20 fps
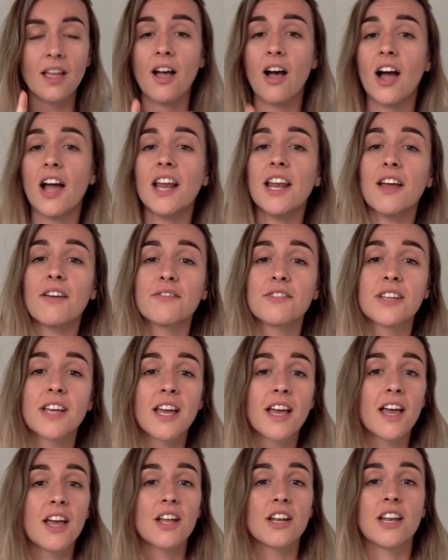I loved
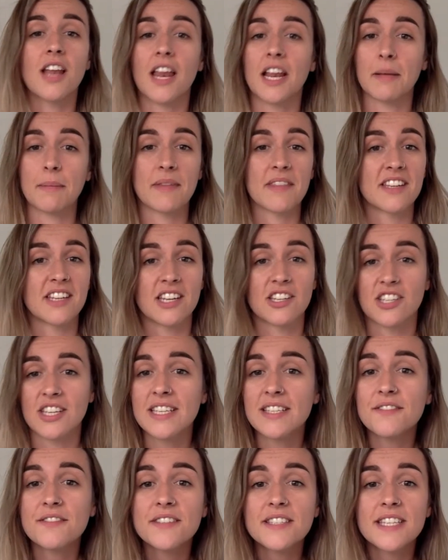learning about the
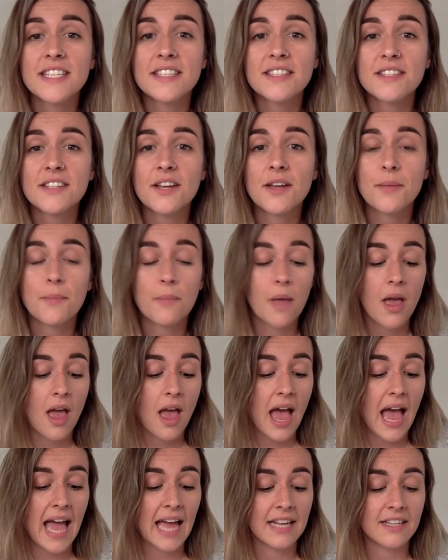digestive system,
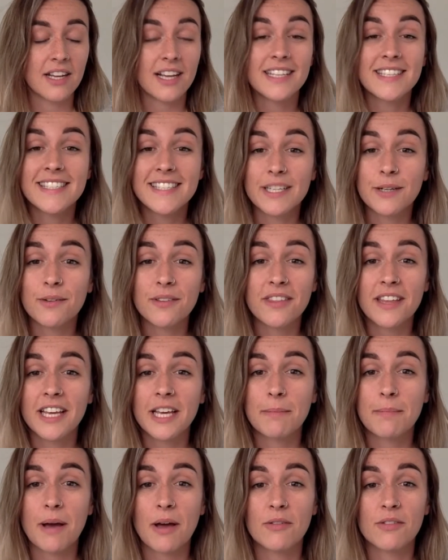and I still
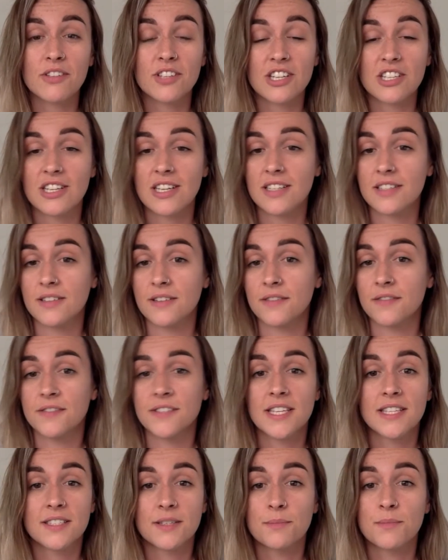think about the digestive
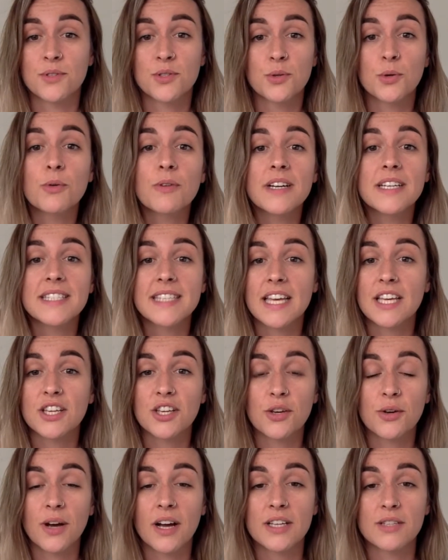system stories that
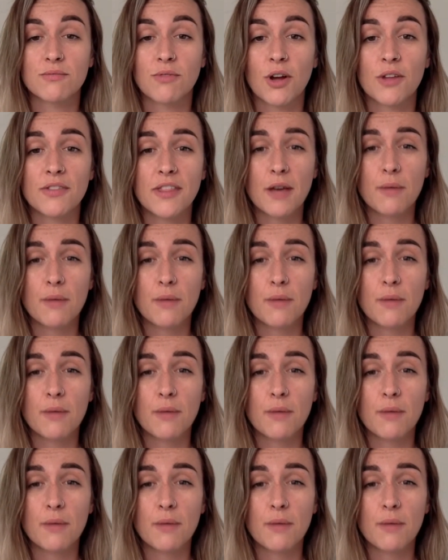you guys wrote.